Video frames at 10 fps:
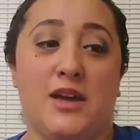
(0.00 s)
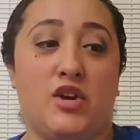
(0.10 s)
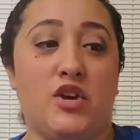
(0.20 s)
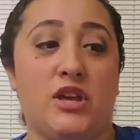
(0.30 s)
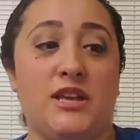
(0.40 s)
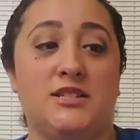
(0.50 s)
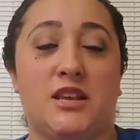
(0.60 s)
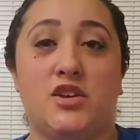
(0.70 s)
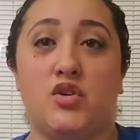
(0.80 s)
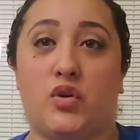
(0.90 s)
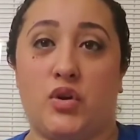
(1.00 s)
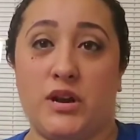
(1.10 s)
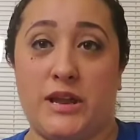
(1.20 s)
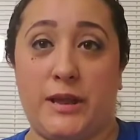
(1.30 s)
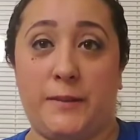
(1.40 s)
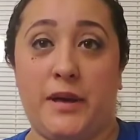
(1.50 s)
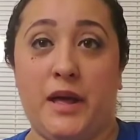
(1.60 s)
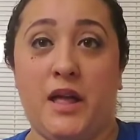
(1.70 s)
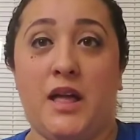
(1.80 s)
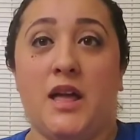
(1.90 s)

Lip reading: cookies and cream